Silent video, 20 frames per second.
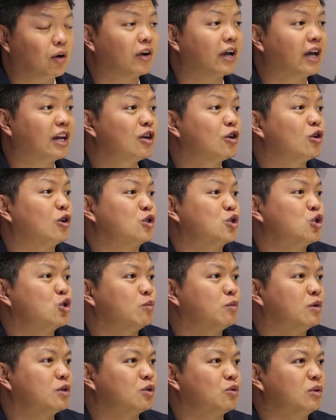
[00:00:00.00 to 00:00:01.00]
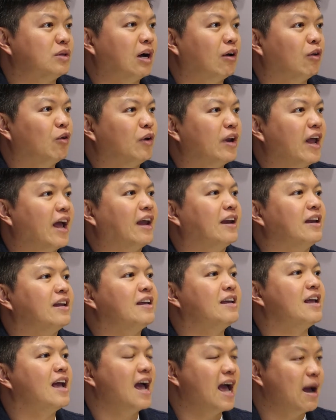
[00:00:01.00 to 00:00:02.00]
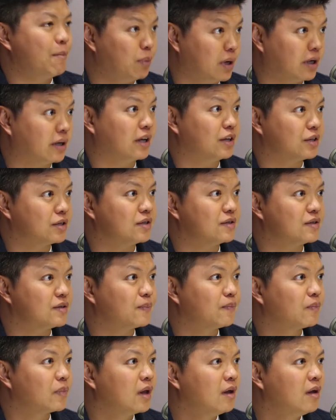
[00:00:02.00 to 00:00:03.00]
or getting consumers to download any applications.